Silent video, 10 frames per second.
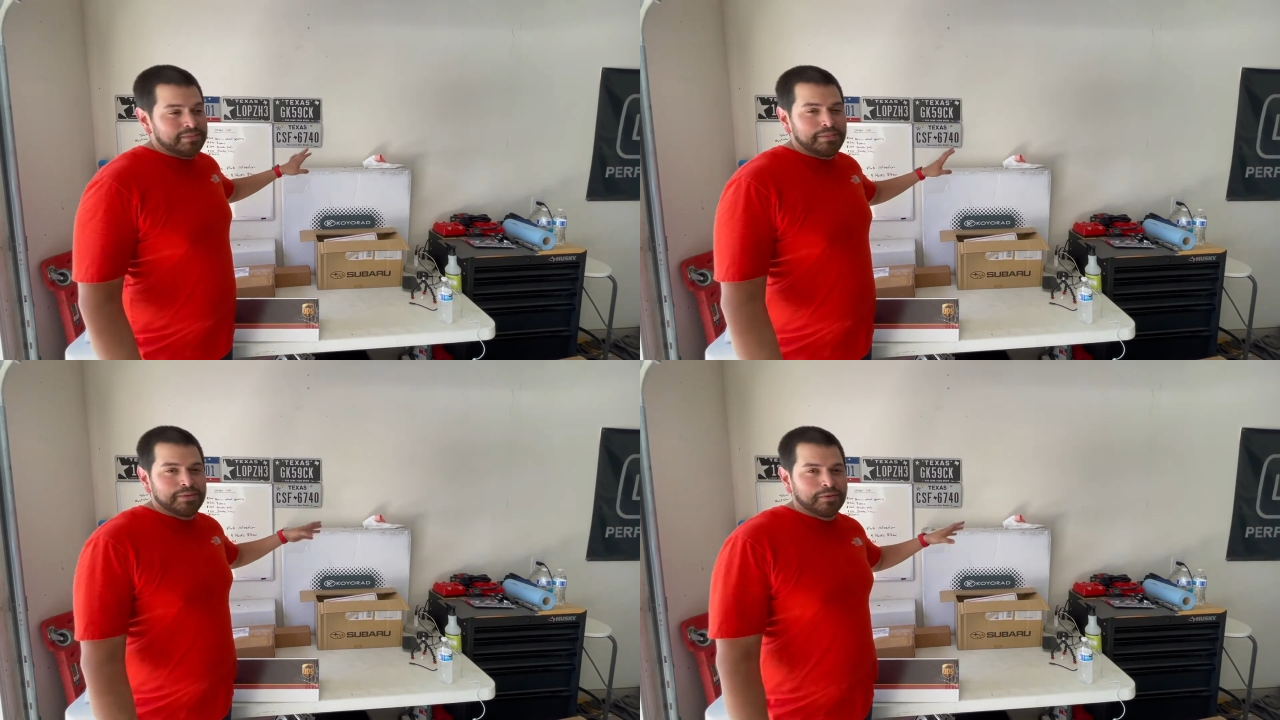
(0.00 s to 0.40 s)

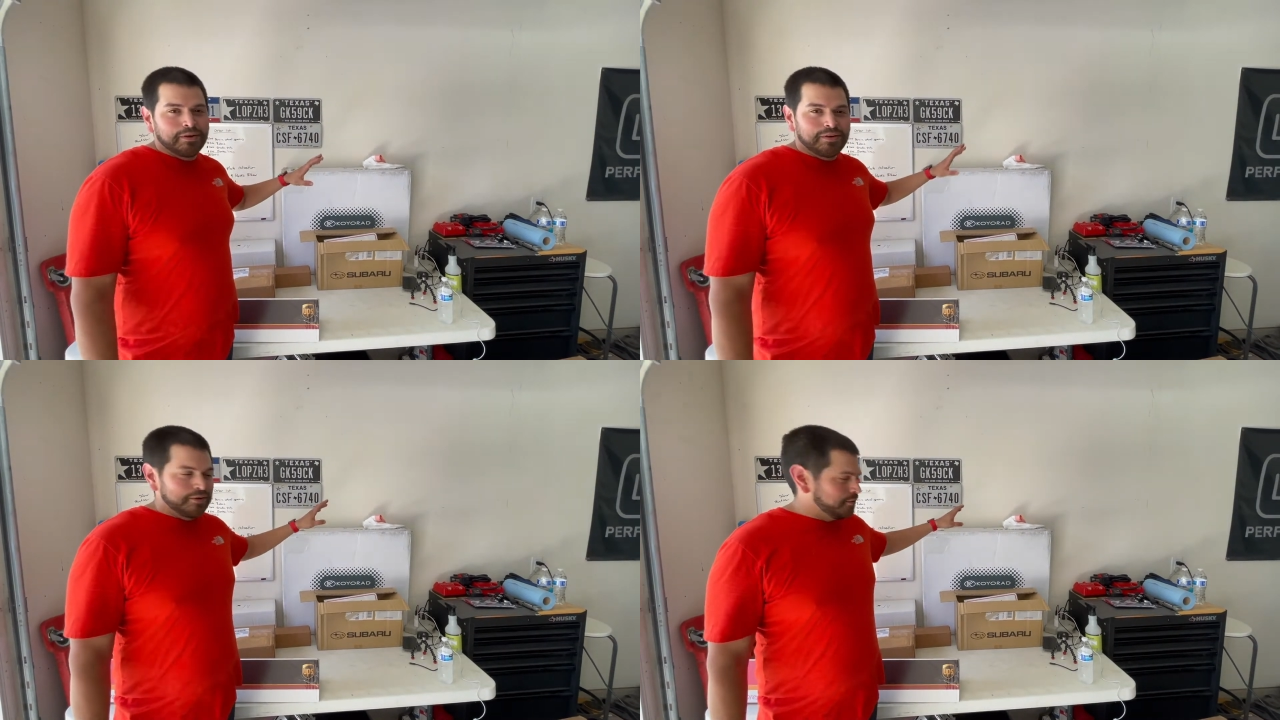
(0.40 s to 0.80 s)
maybe
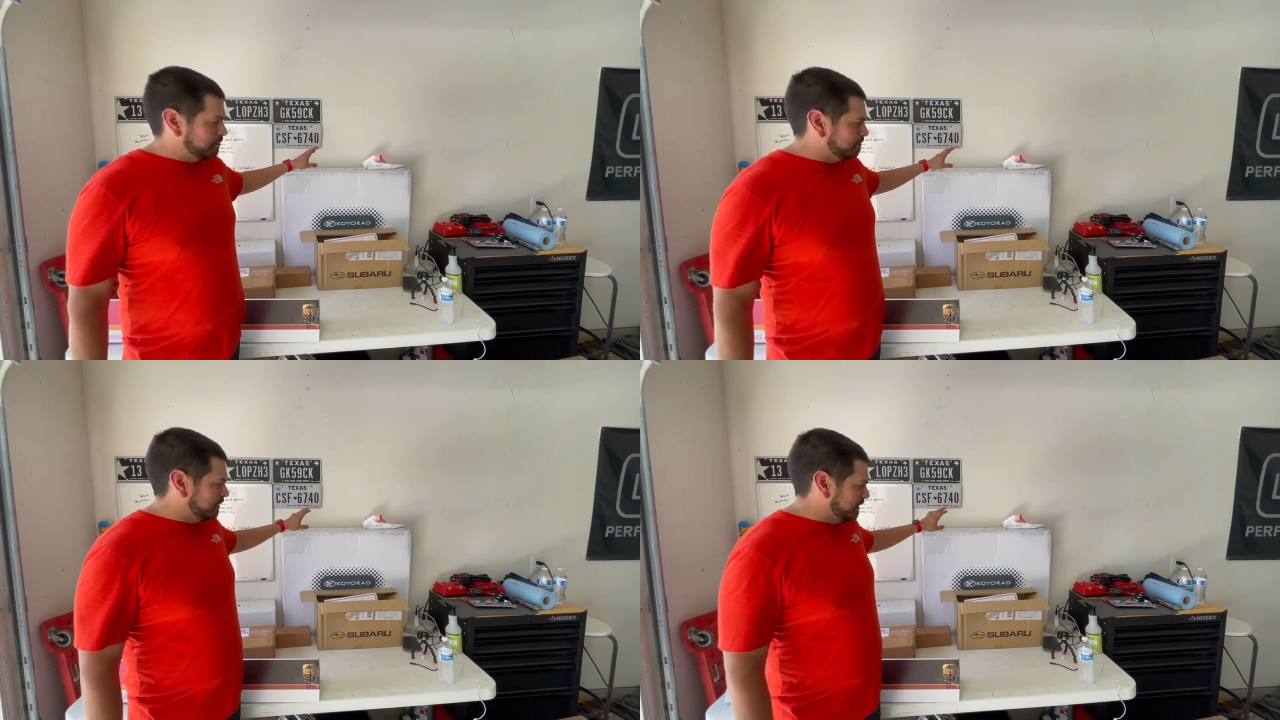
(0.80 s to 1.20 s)
tomorrow, I don't
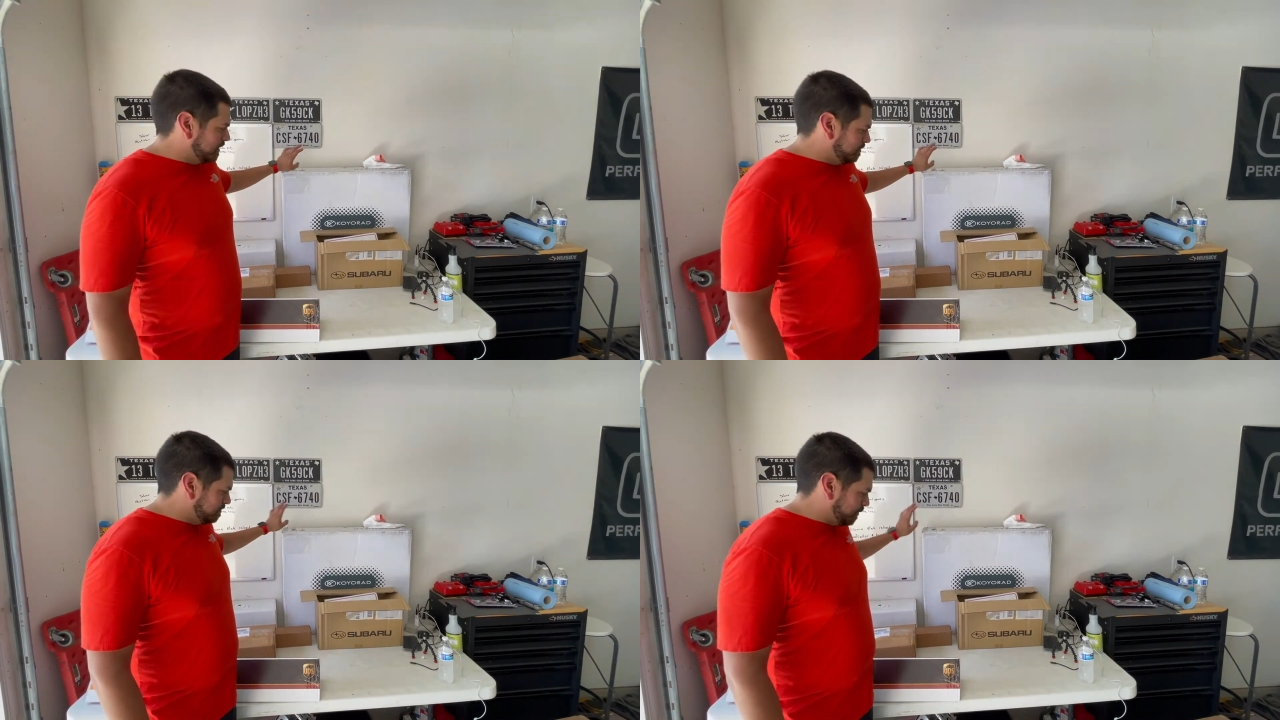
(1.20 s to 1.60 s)
know.
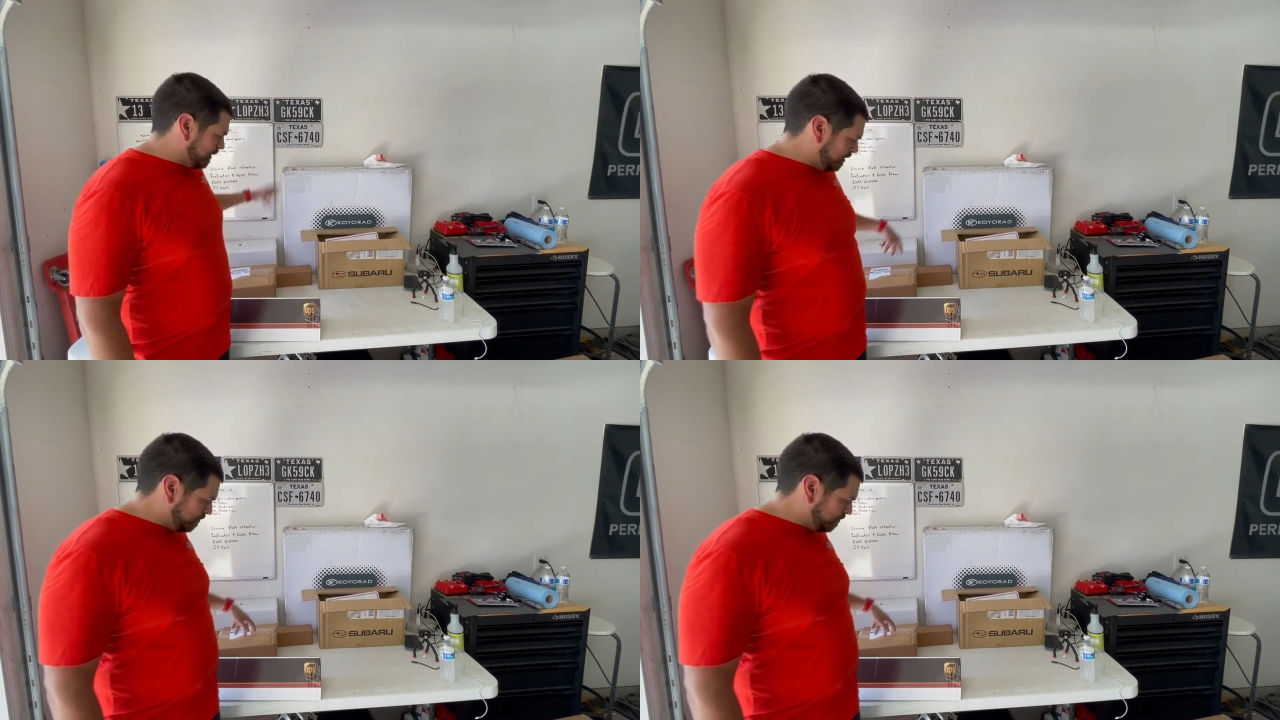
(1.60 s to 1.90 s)
But for now, we're